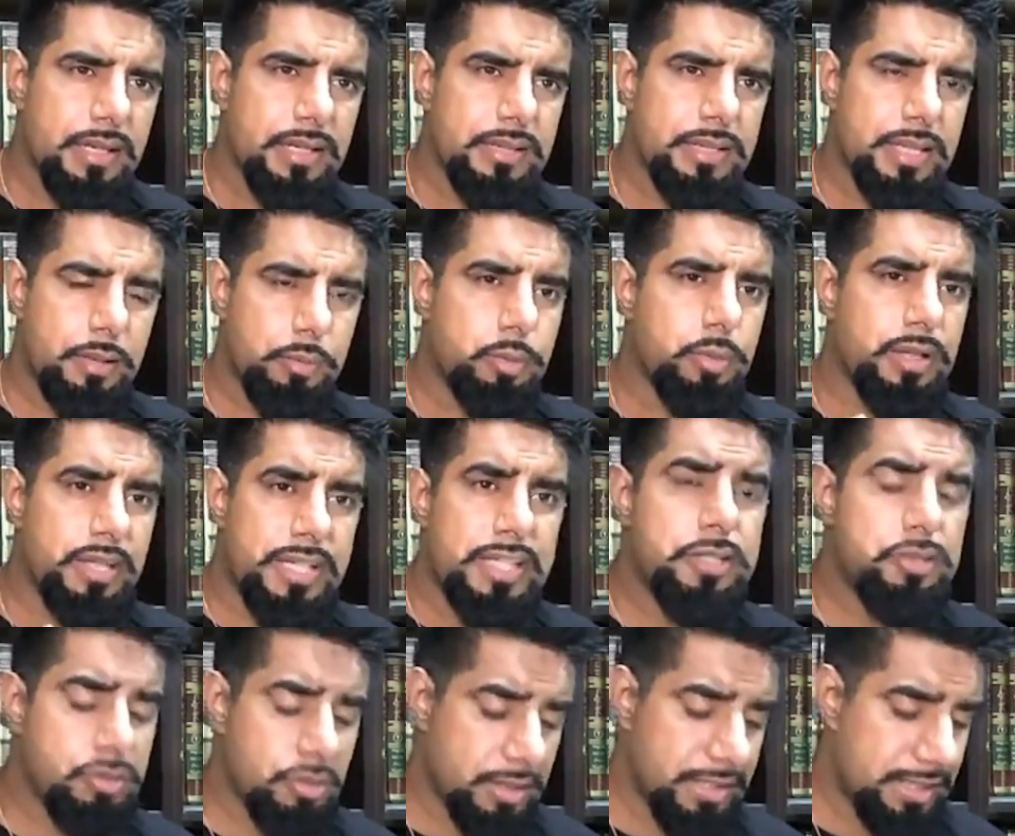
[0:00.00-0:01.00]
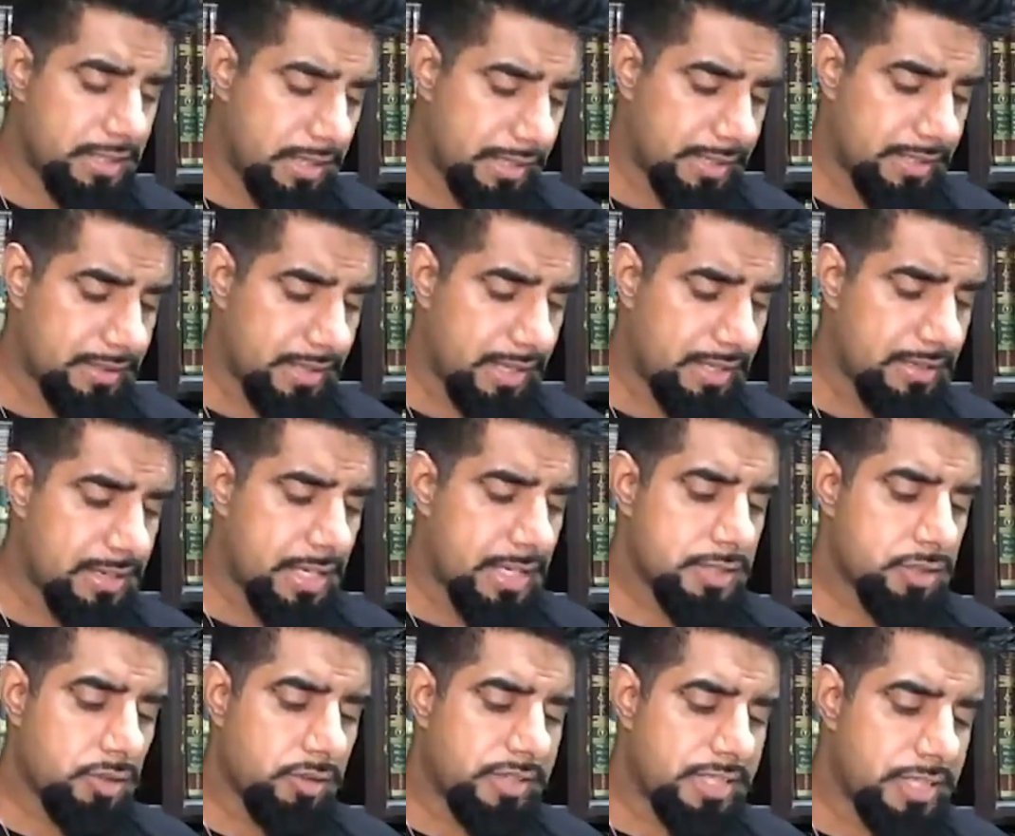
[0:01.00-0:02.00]
They were literally like that.
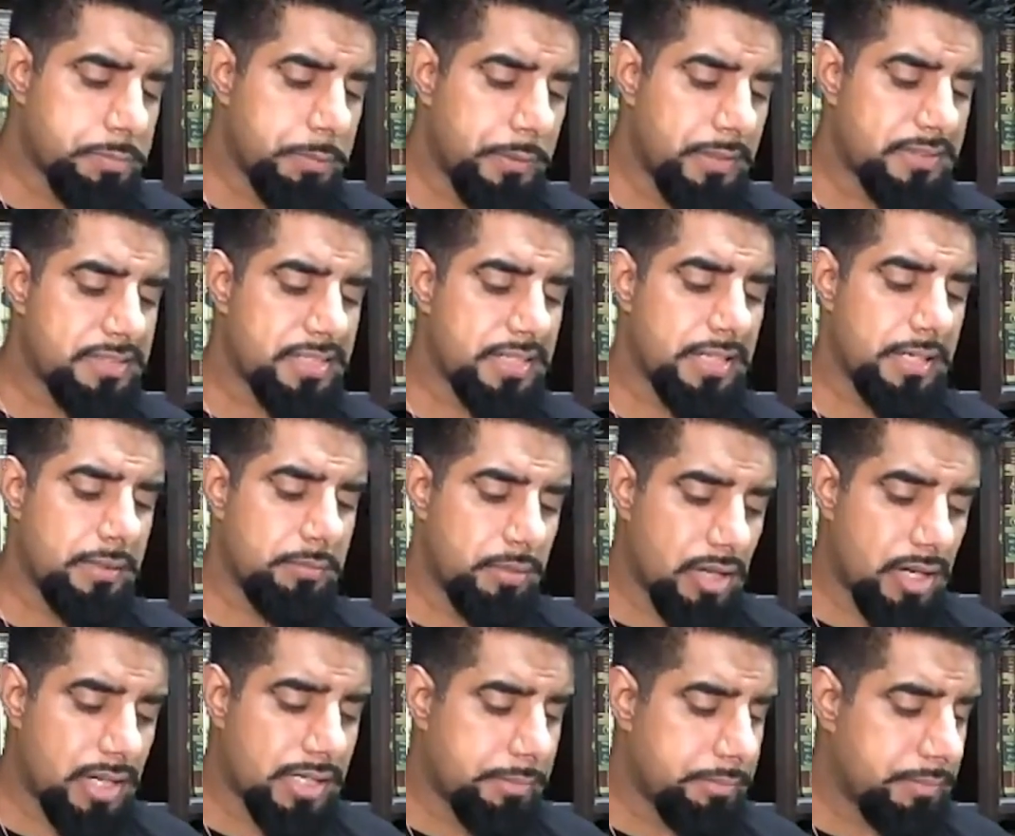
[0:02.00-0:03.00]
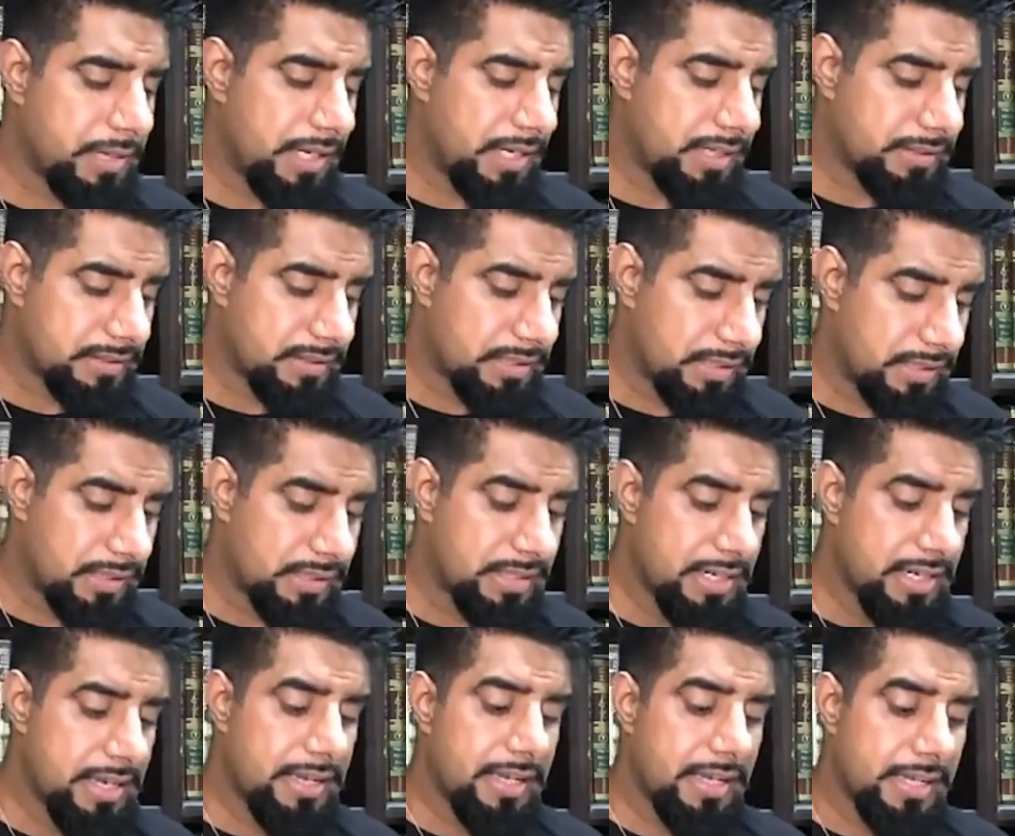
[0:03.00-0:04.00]
So this person, Imran ibn
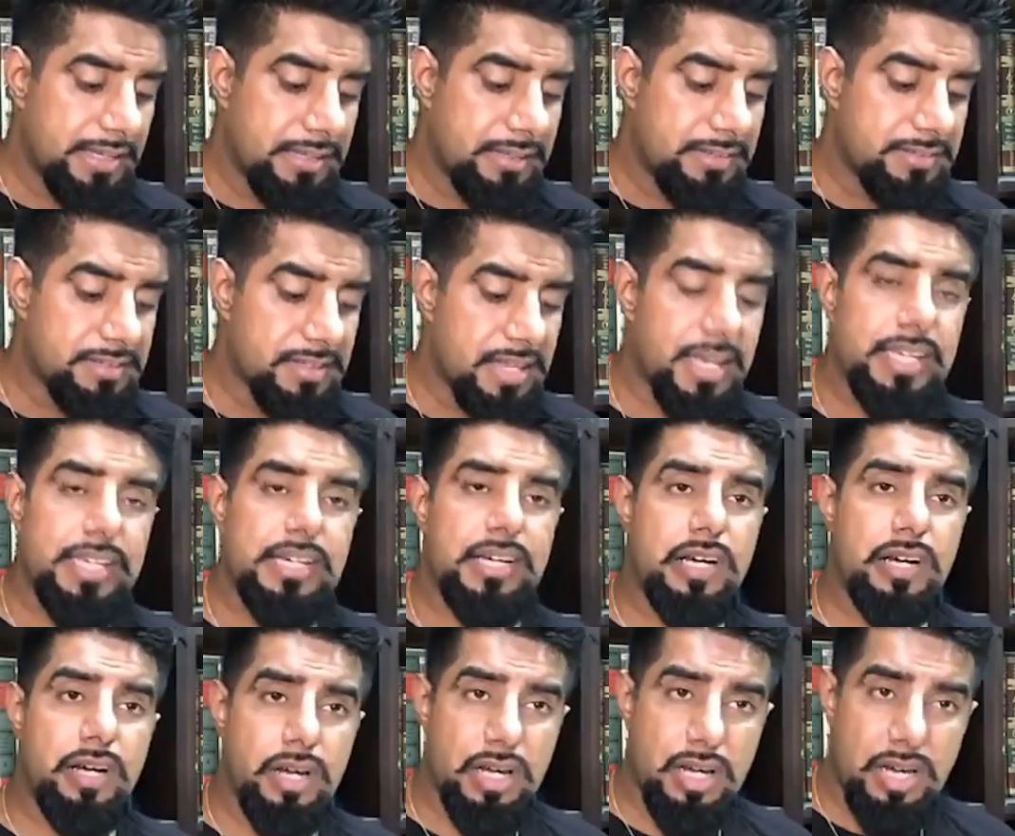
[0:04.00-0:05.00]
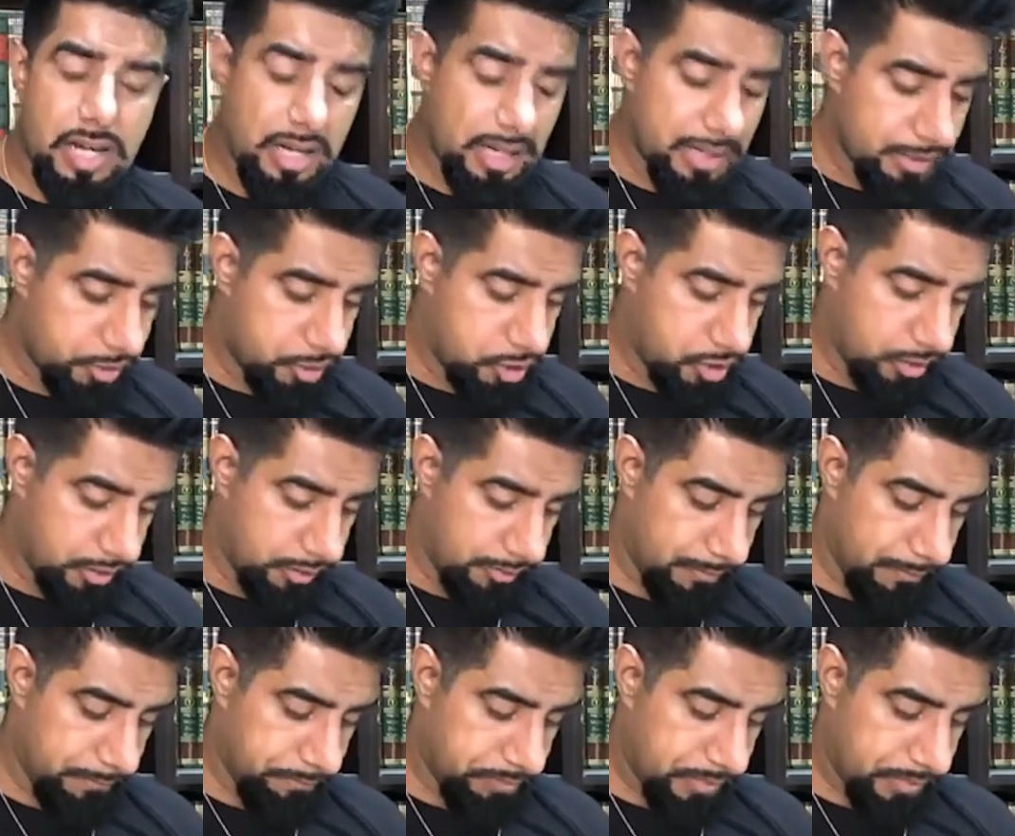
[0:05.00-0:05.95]
Hattan, is a Khariji.